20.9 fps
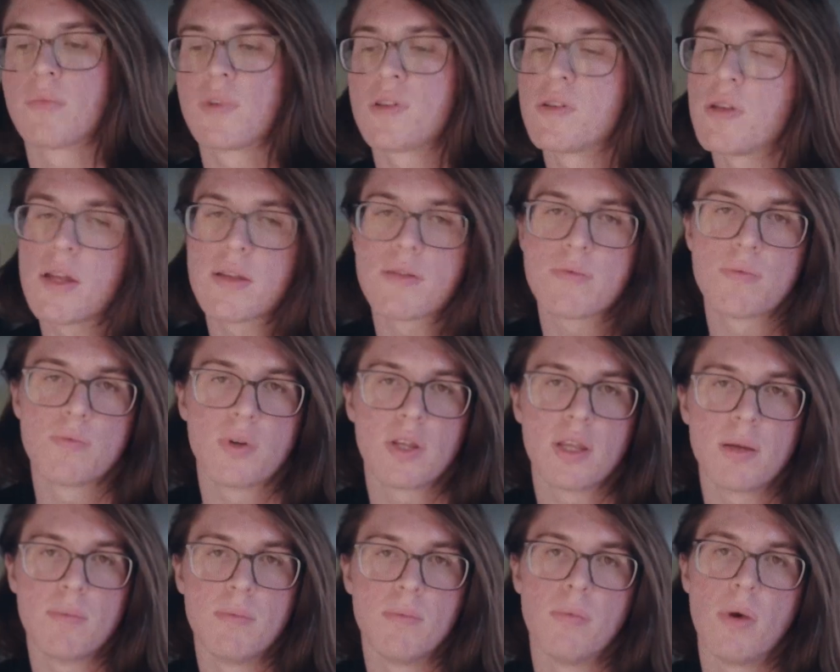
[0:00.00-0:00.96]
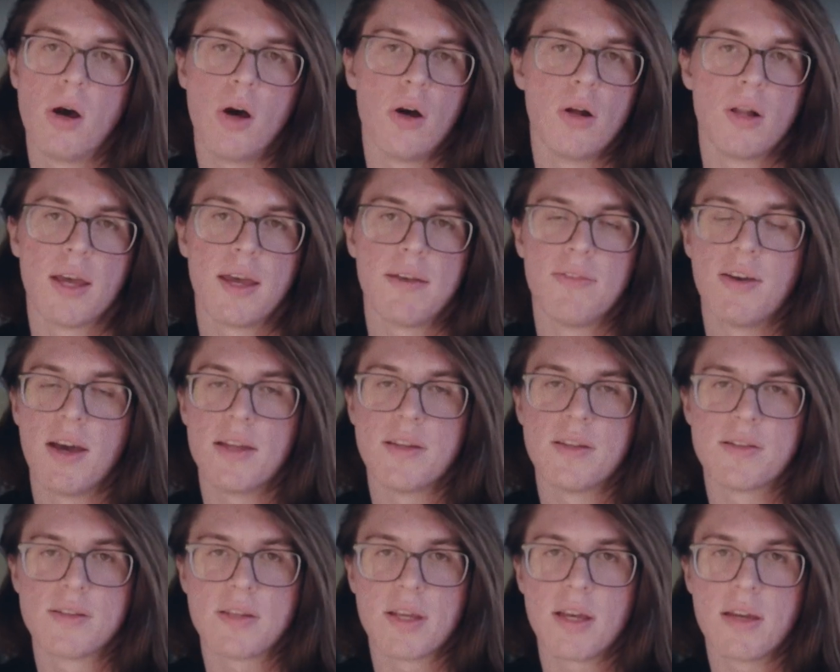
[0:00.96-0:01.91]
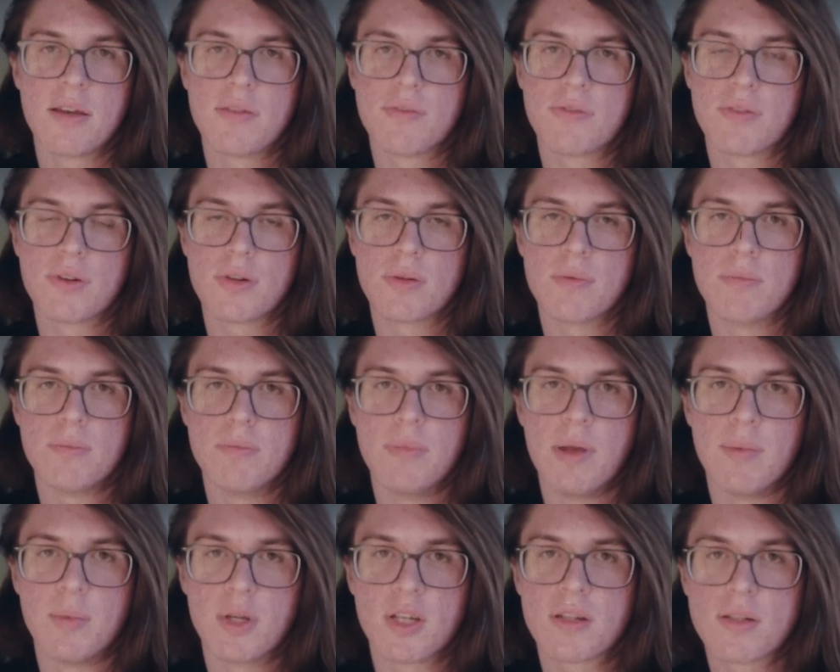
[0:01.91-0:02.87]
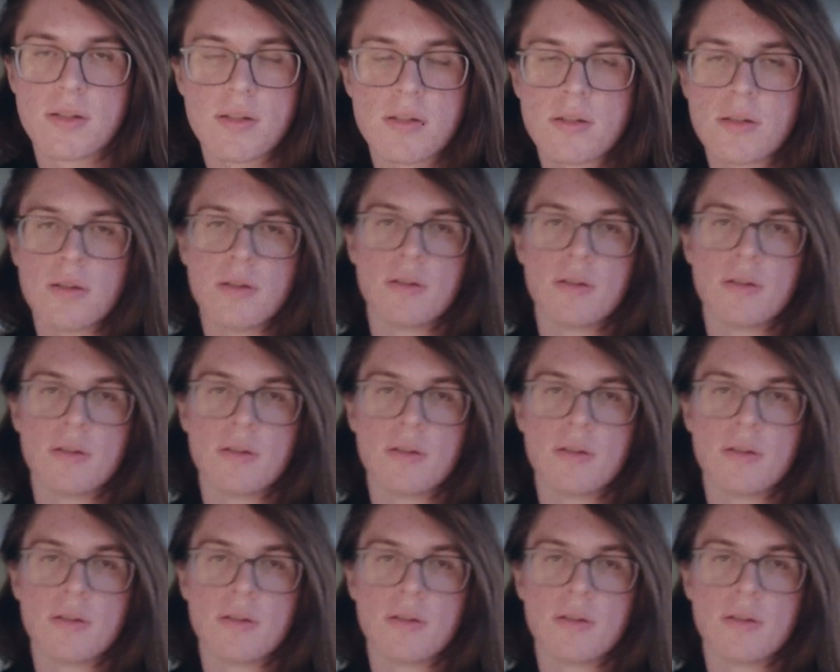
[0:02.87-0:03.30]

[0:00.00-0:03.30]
So that's really all I've had to say for mimics.